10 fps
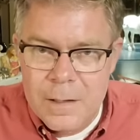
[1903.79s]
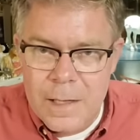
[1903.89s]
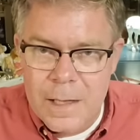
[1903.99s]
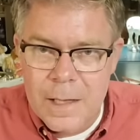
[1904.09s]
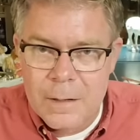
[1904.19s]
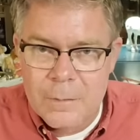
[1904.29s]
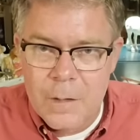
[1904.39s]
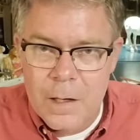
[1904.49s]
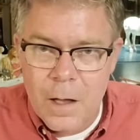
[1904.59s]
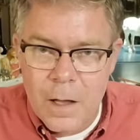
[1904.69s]
and
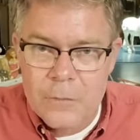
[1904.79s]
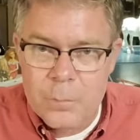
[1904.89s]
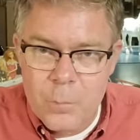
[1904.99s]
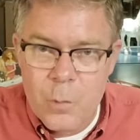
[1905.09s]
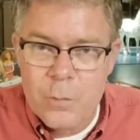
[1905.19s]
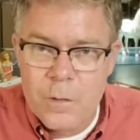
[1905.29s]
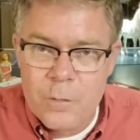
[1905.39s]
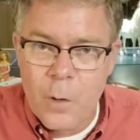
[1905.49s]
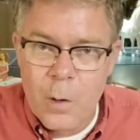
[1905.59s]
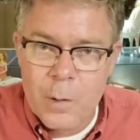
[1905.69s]
and us moving
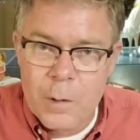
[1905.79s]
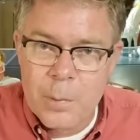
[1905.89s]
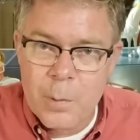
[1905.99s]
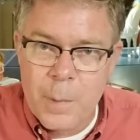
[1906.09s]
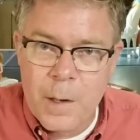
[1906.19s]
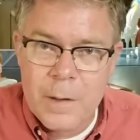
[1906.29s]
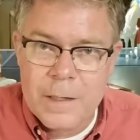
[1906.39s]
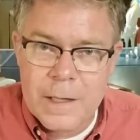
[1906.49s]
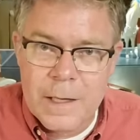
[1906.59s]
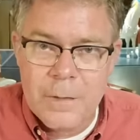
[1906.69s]
forward and preparing
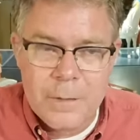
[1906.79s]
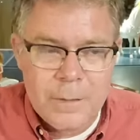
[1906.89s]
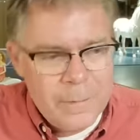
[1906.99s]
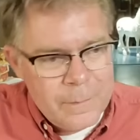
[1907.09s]
together.